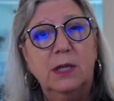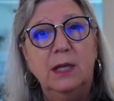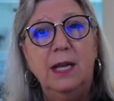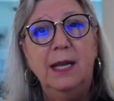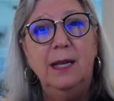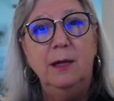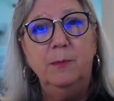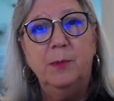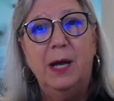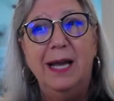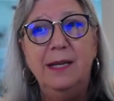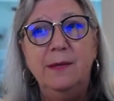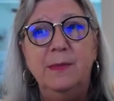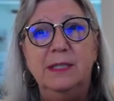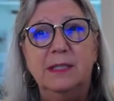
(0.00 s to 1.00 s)
it's going to help
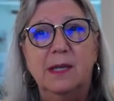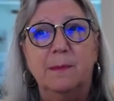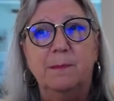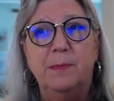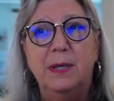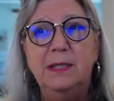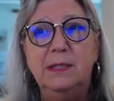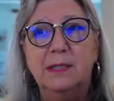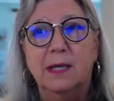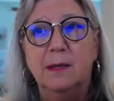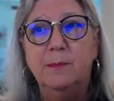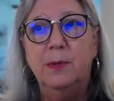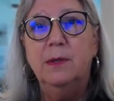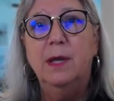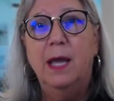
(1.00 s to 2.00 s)
guide me step by
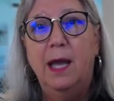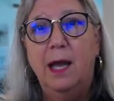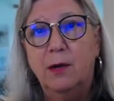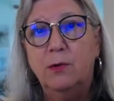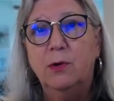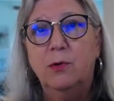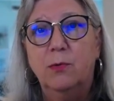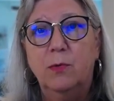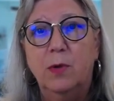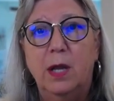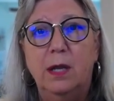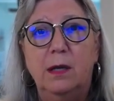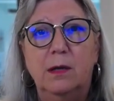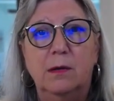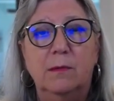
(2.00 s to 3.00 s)
step how to
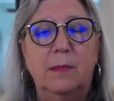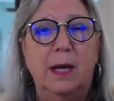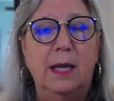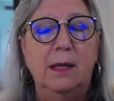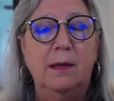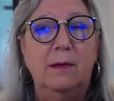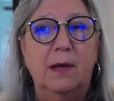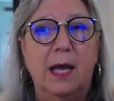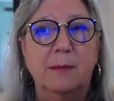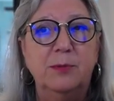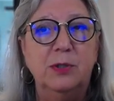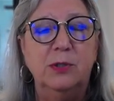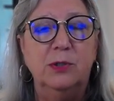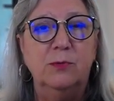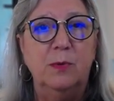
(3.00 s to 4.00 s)
create my
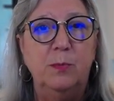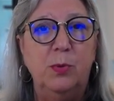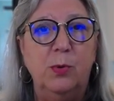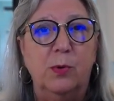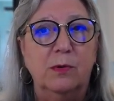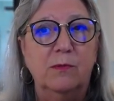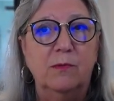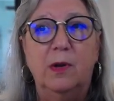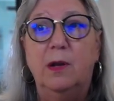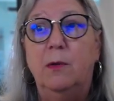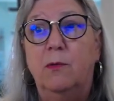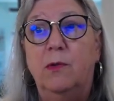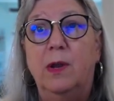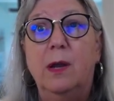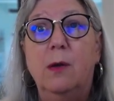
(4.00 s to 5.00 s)
absence report
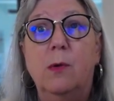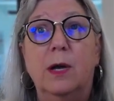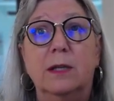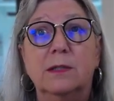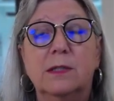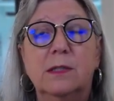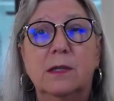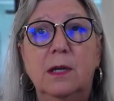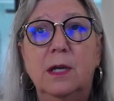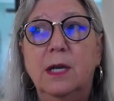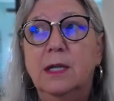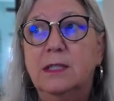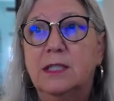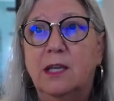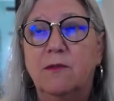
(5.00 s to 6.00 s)
request.
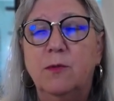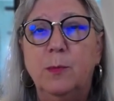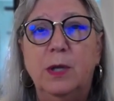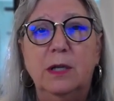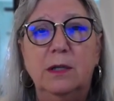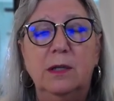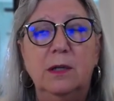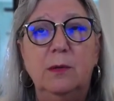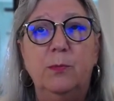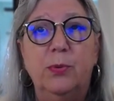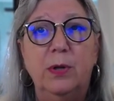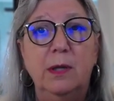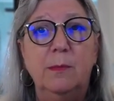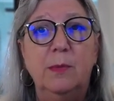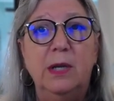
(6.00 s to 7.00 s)
It's giving me a little
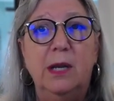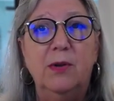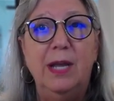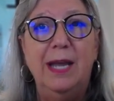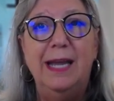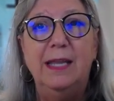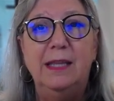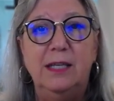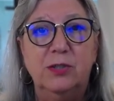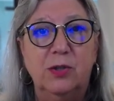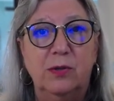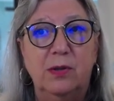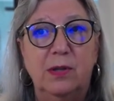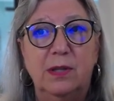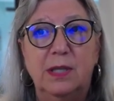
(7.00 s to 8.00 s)
preliminary, hey, these
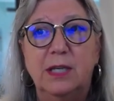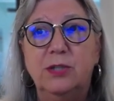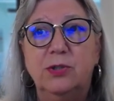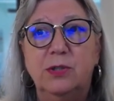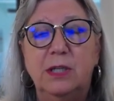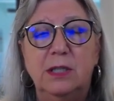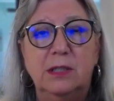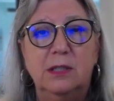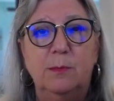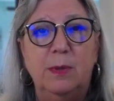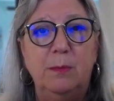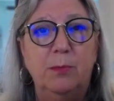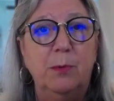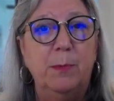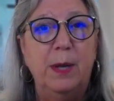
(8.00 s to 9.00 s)
are the things you need to
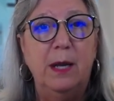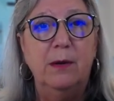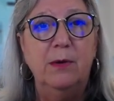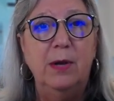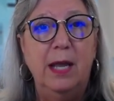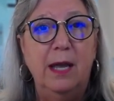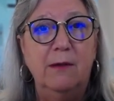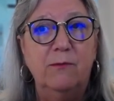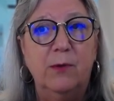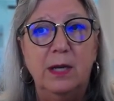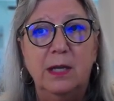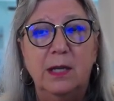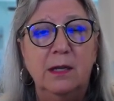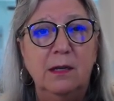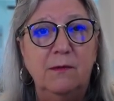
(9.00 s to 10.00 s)
be prepared and have
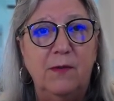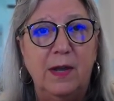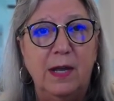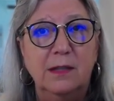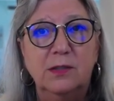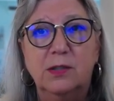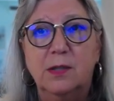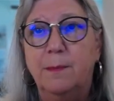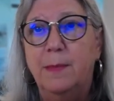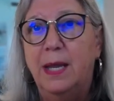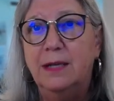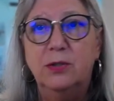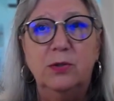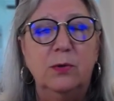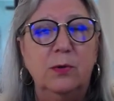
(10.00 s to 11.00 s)
ready in advance, some
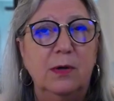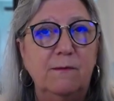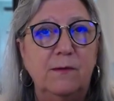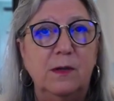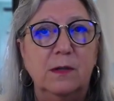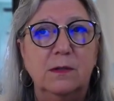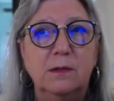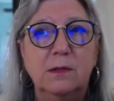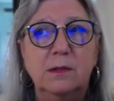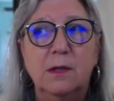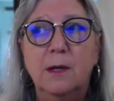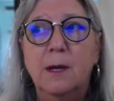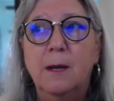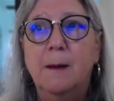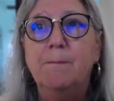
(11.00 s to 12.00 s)
mandatory fields.